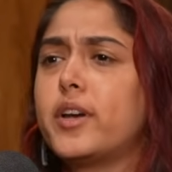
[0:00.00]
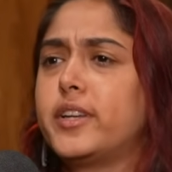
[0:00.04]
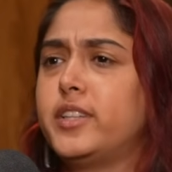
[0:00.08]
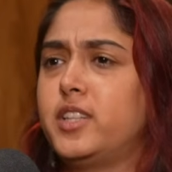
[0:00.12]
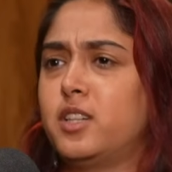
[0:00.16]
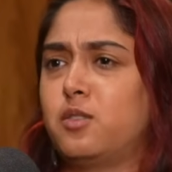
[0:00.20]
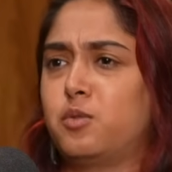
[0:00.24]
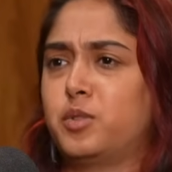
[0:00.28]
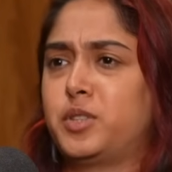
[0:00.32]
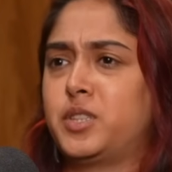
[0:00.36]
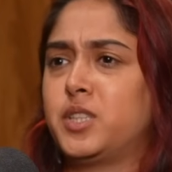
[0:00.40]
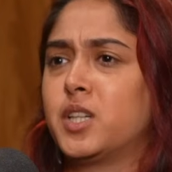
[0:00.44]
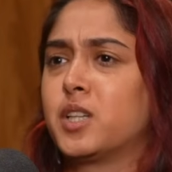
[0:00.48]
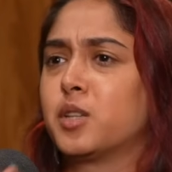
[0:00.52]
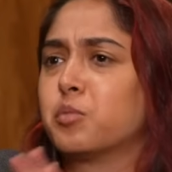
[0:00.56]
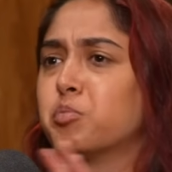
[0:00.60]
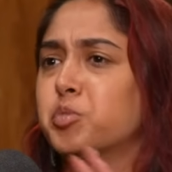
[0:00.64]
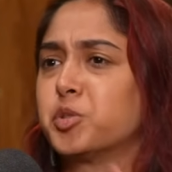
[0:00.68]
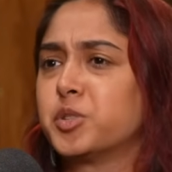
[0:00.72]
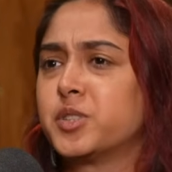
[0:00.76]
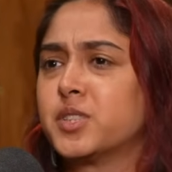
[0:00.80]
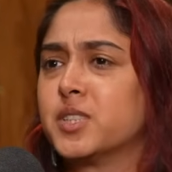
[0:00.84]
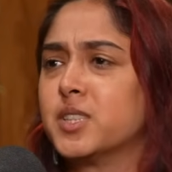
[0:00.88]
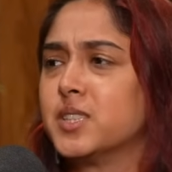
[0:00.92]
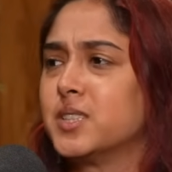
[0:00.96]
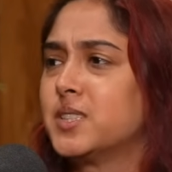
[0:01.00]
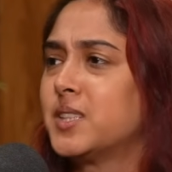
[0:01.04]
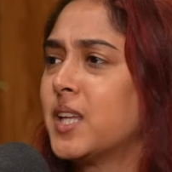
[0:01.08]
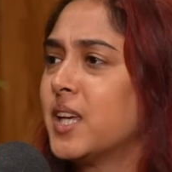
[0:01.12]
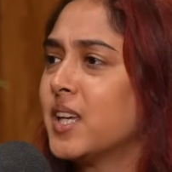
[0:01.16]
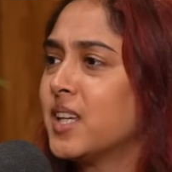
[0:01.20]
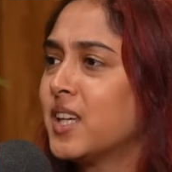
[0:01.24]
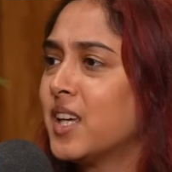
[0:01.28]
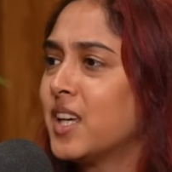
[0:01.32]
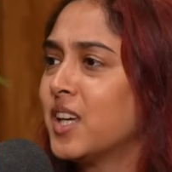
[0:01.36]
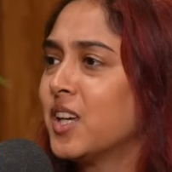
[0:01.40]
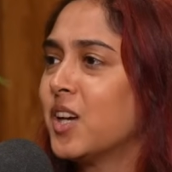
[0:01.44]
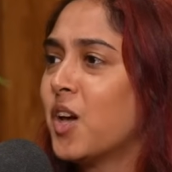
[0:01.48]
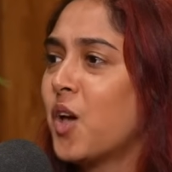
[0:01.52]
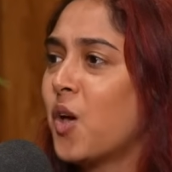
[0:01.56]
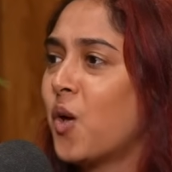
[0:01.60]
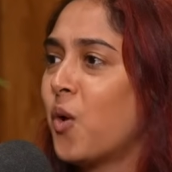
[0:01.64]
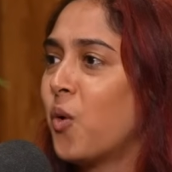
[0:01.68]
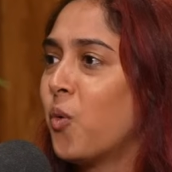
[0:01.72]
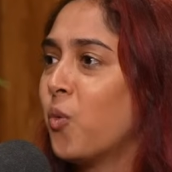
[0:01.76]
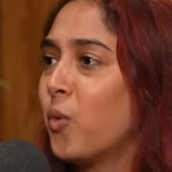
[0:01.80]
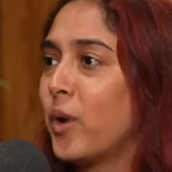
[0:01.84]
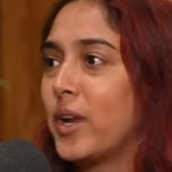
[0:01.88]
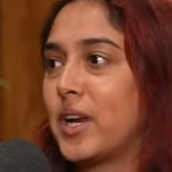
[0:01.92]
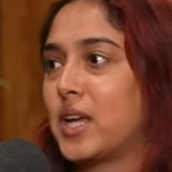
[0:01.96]
idea what the other person is thinking
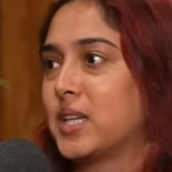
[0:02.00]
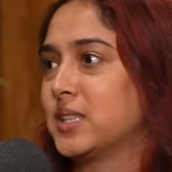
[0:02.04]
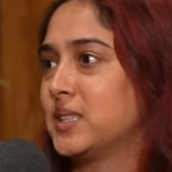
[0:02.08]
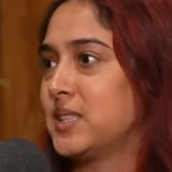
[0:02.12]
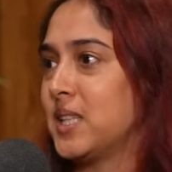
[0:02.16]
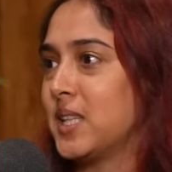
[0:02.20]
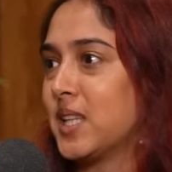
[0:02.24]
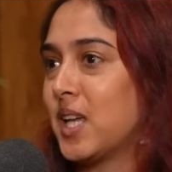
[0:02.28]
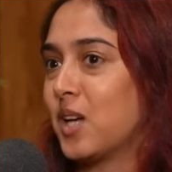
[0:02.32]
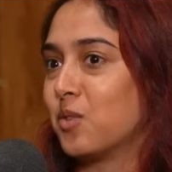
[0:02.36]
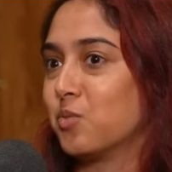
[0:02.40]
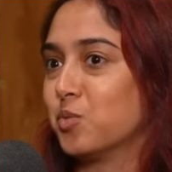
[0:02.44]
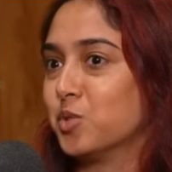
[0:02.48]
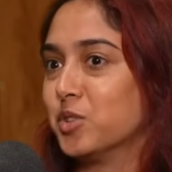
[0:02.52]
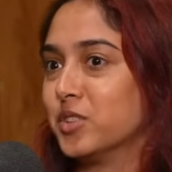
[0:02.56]
when I say that